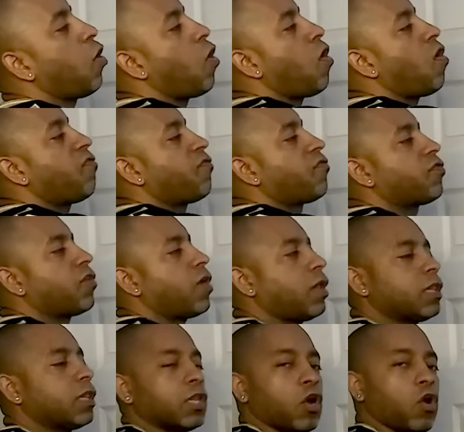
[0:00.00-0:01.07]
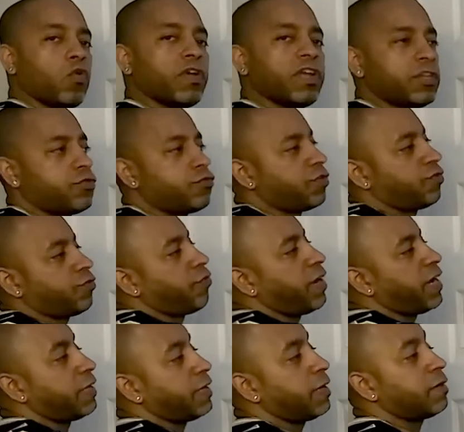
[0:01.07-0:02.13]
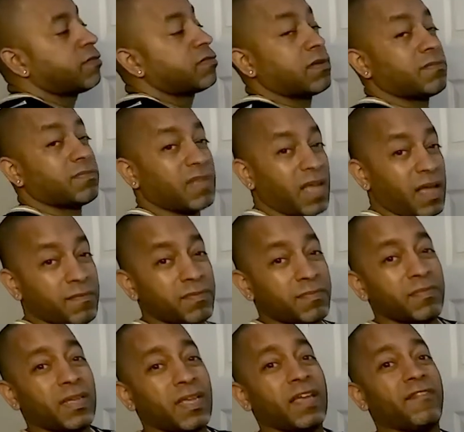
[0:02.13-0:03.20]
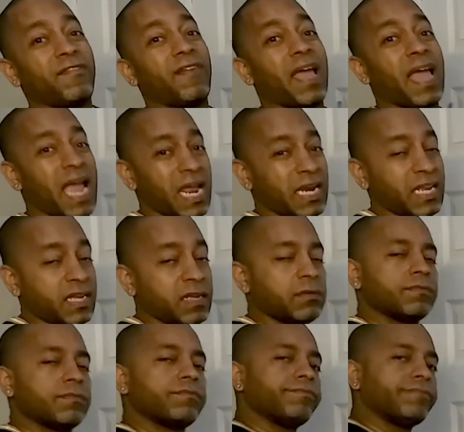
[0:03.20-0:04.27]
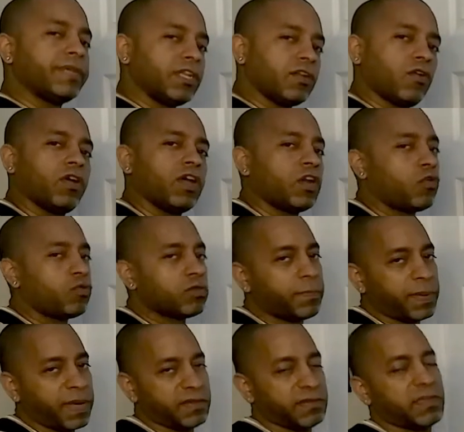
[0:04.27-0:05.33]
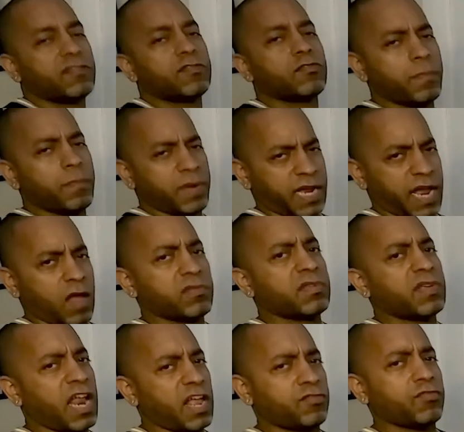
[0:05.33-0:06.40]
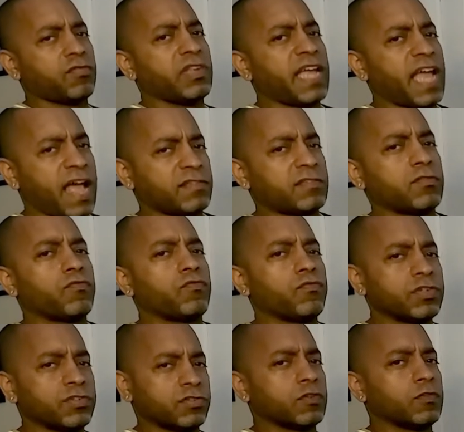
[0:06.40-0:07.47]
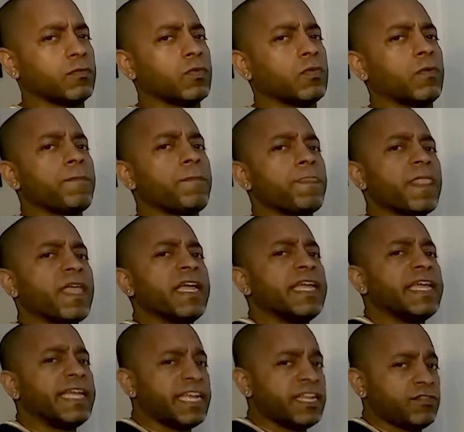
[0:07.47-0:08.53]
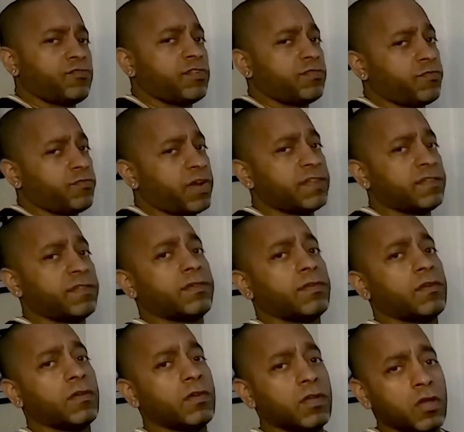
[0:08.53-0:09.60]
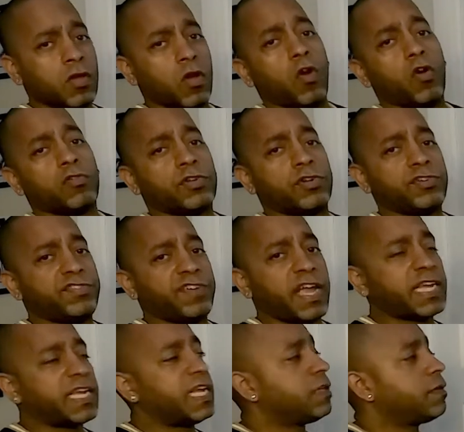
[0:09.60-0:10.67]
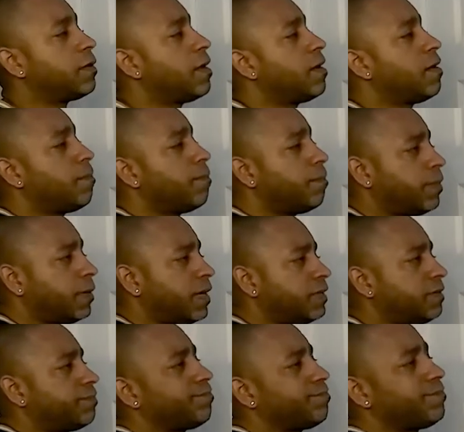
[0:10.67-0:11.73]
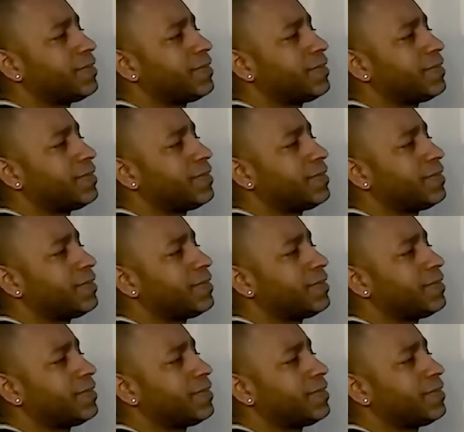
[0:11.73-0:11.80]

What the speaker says: offer a low interest rate, sometimes, if any. You know, it all depends. There's some accounts that actually have some reasonable interest rates on their checking, but